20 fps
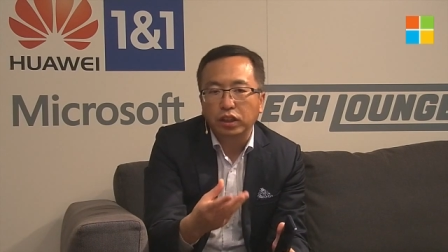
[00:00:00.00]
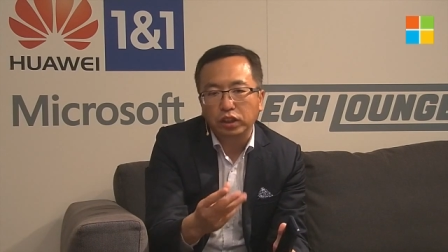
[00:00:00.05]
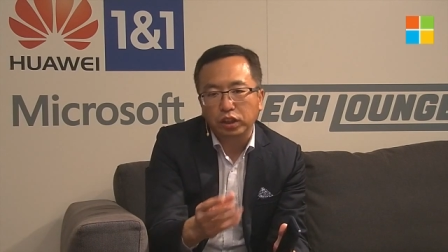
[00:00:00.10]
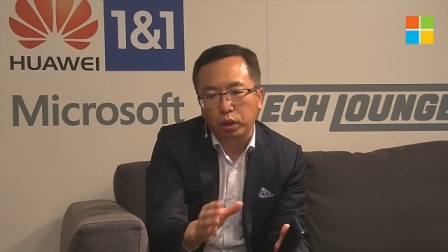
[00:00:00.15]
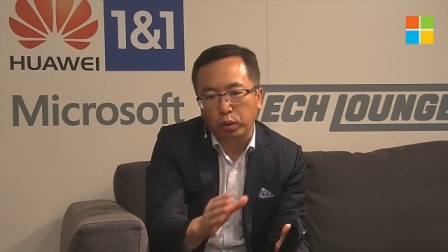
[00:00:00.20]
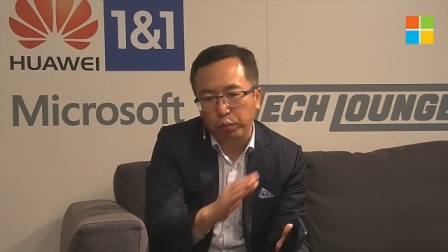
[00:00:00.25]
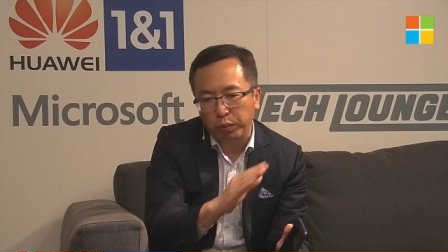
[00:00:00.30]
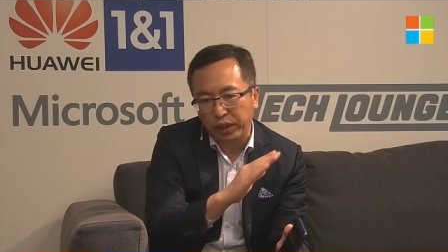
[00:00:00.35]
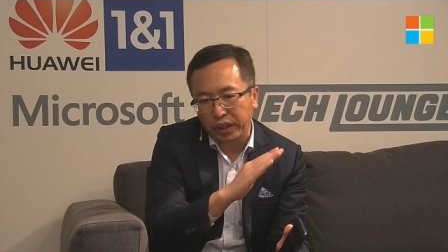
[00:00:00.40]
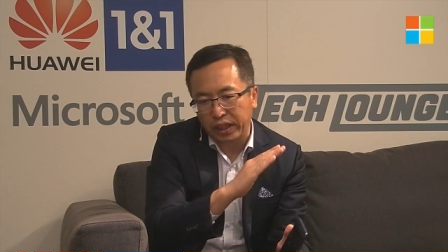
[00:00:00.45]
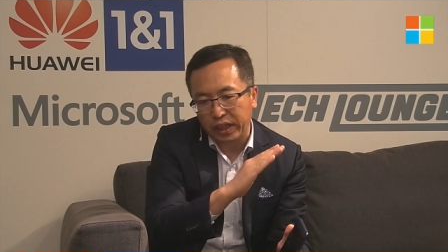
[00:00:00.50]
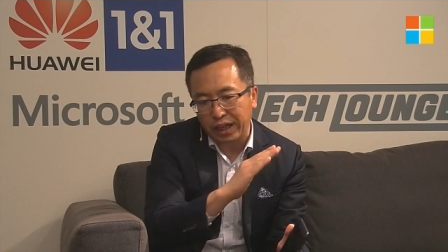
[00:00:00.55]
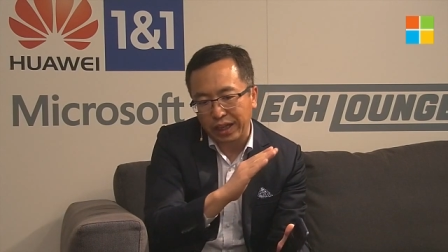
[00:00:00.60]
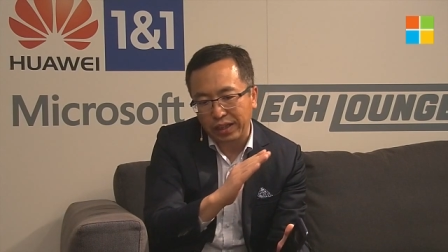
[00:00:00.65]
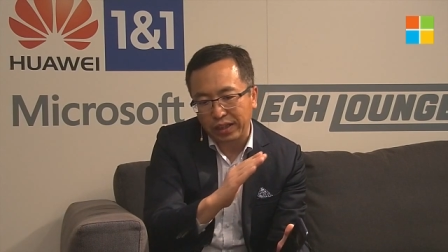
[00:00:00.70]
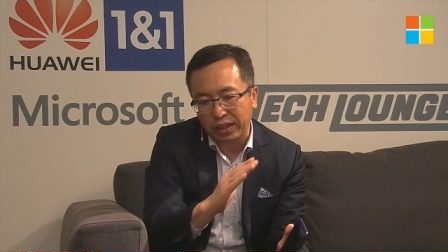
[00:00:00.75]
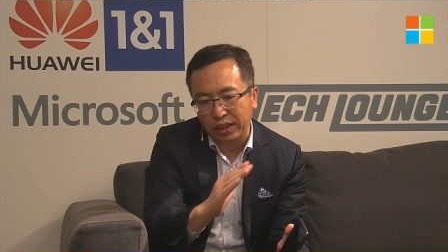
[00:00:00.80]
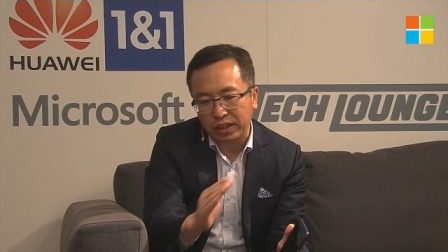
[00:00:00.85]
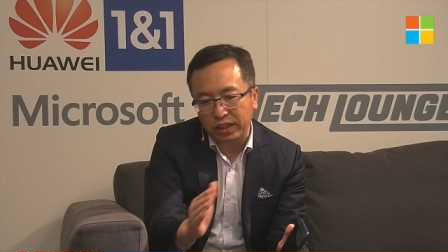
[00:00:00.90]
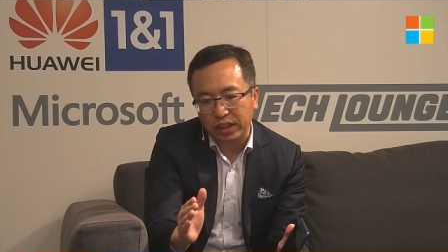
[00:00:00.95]
so we
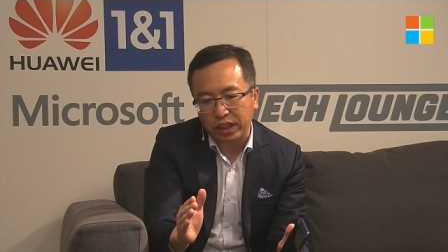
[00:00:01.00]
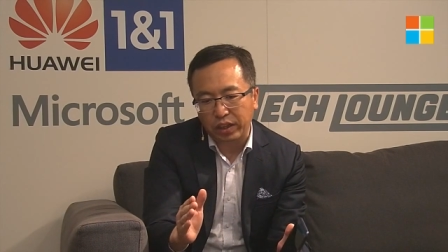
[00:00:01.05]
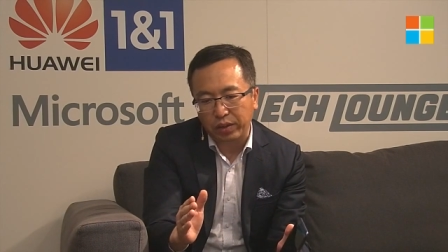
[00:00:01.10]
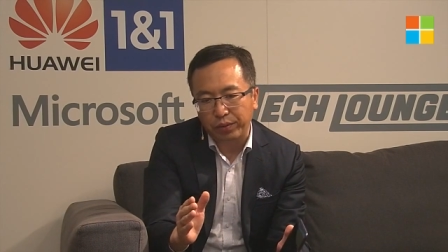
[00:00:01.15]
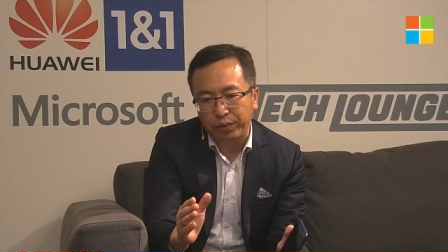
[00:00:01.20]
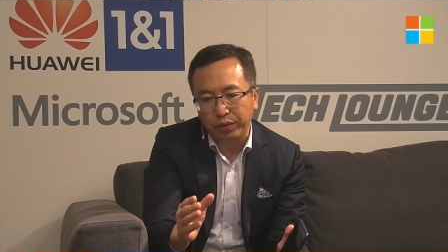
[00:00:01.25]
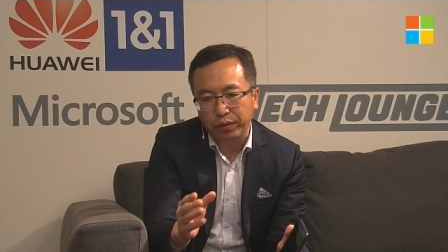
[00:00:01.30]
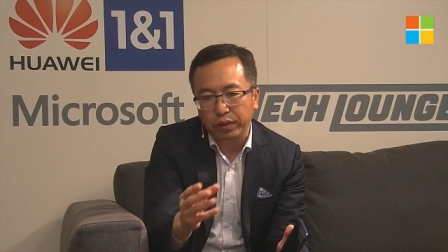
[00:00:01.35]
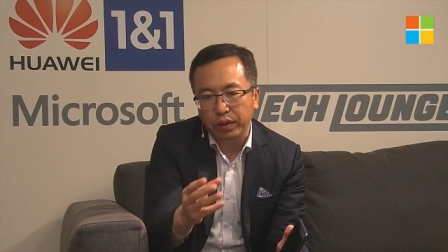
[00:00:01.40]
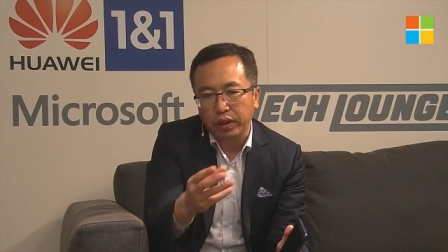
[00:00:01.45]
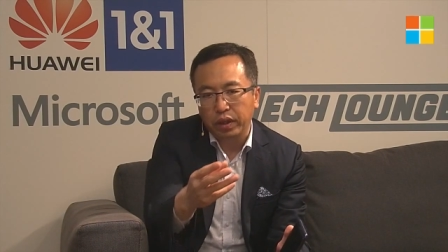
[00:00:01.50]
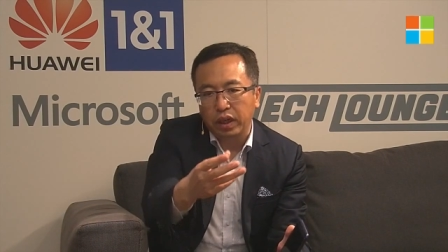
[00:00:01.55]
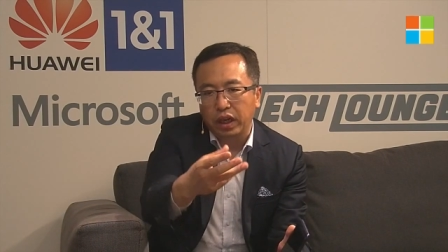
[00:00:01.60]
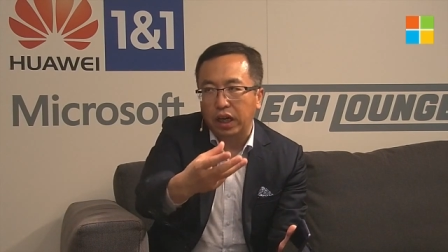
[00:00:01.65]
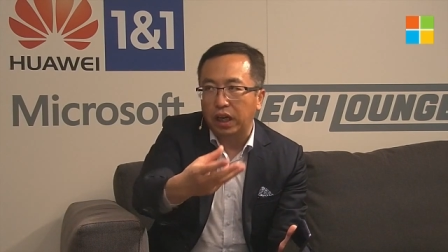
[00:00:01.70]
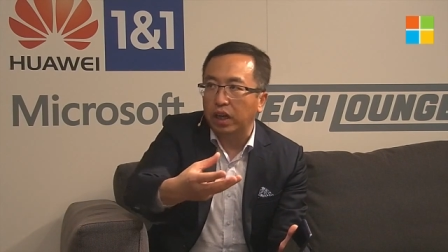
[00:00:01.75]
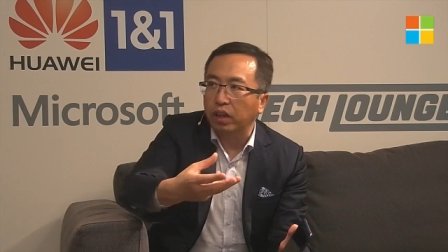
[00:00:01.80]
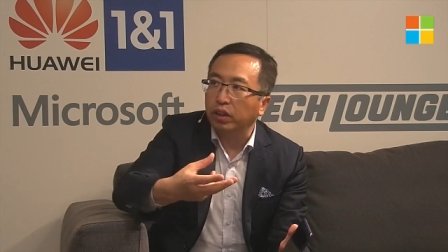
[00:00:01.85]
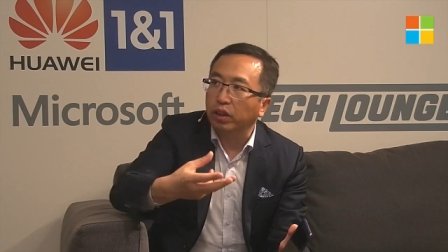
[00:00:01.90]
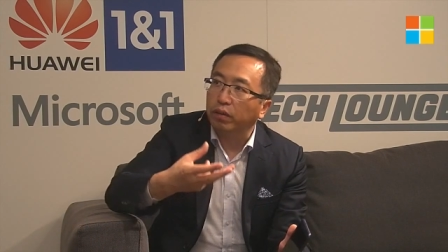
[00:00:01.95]
can uh, save
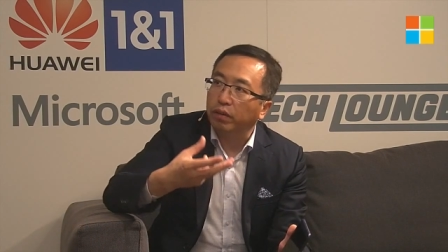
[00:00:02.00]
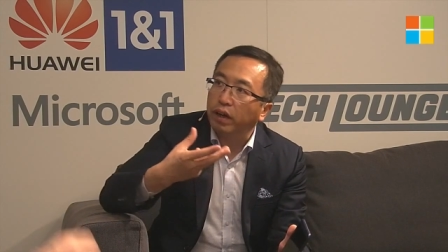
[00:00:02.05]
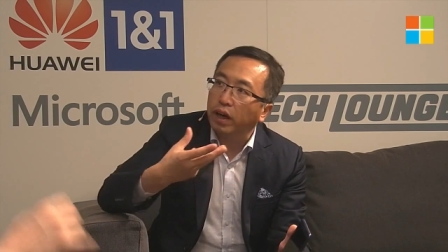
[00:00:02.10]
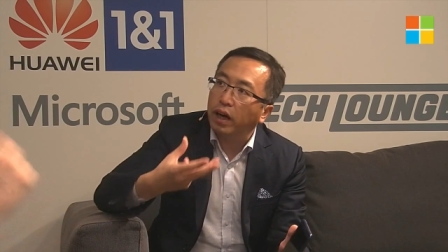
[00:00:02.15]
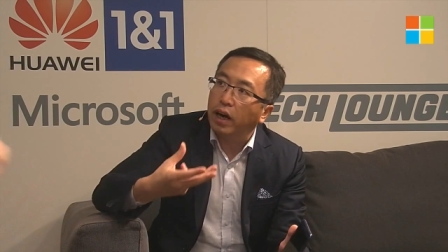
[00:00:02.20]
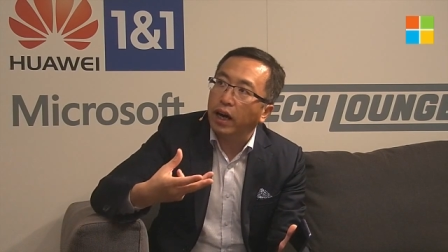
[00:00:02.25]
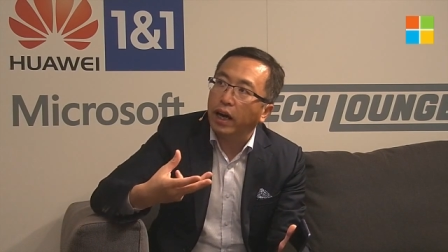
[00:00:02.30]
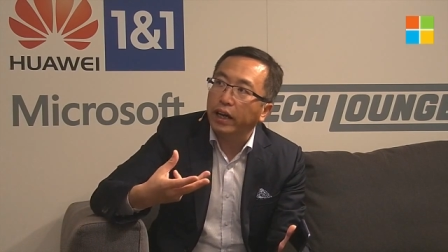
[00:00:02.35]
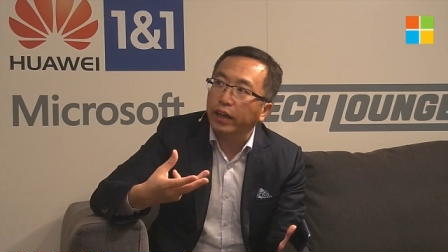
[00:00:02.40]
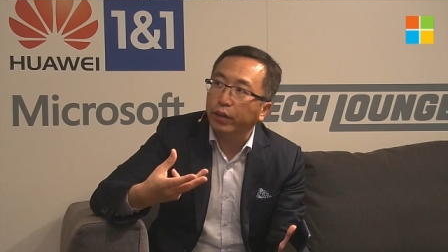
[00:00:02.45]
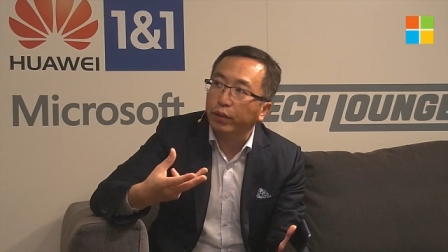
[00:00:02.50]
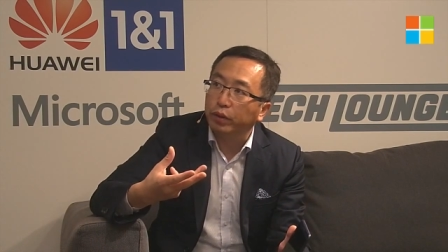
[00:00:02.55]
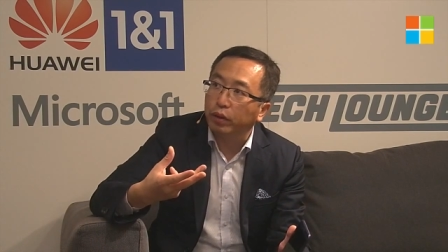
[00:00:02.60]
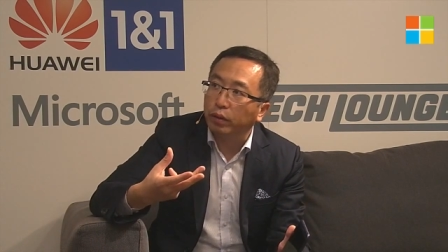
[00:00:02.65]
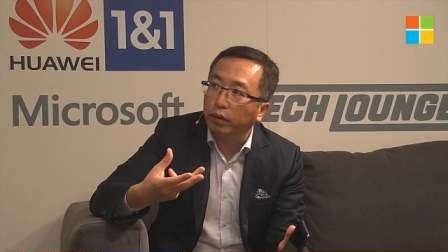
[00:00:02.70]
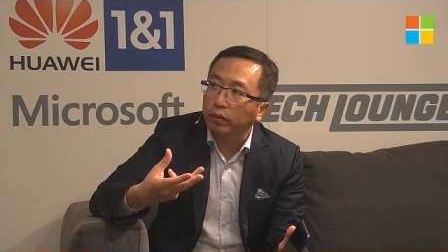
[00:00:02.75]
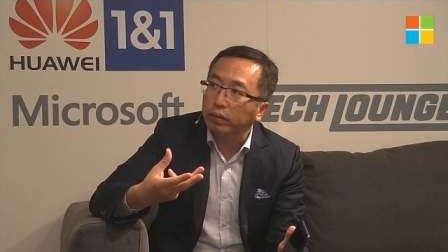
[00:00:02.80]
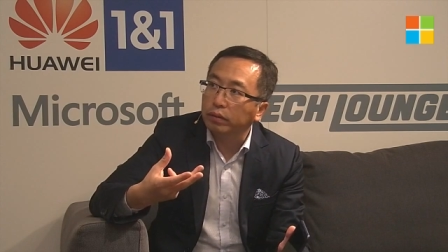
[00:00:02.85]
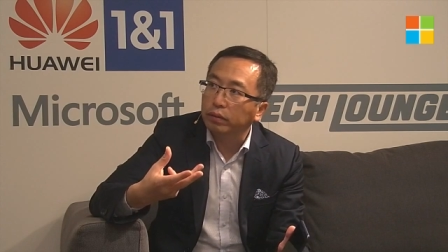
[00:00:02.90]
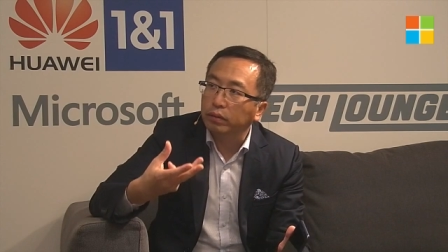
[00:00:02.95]
a lot of high, you
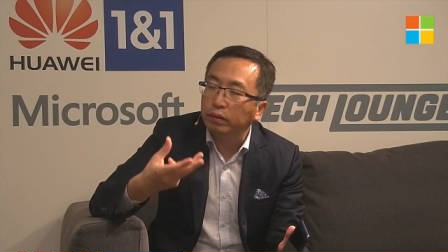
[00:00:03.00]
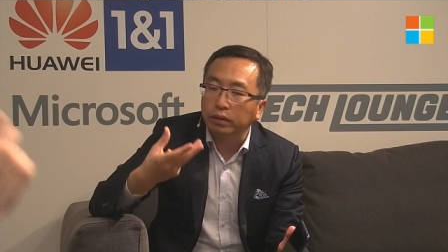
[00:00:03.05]
know,